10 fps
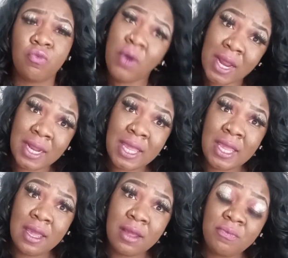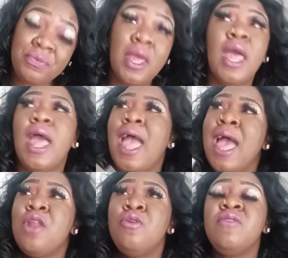Really?
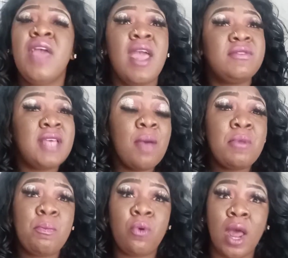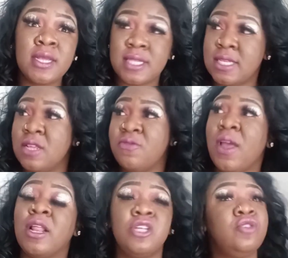I don't even have time to process the
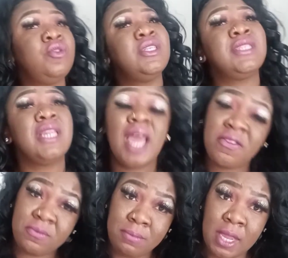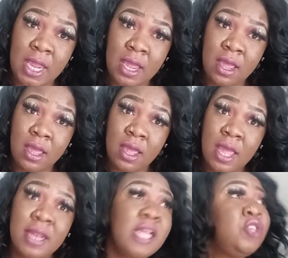fact that you just left me,
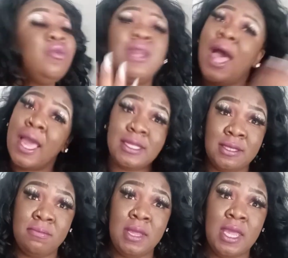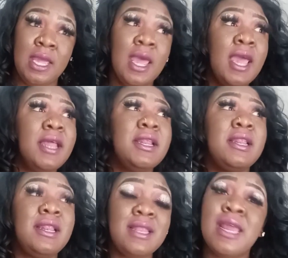that you lied to me,
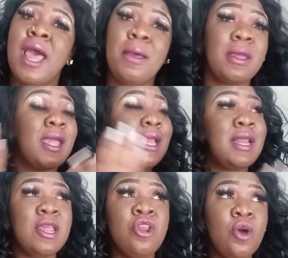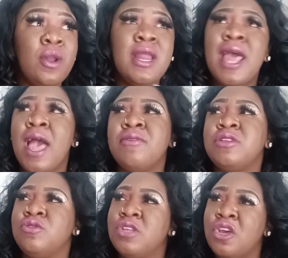that then I have
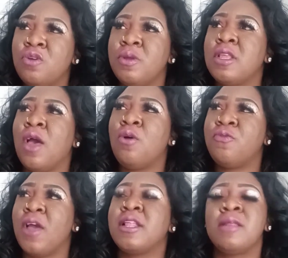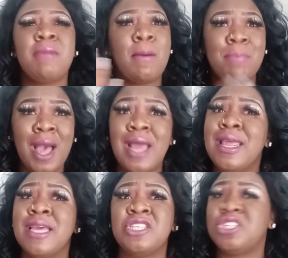to deal with the whole fact that my body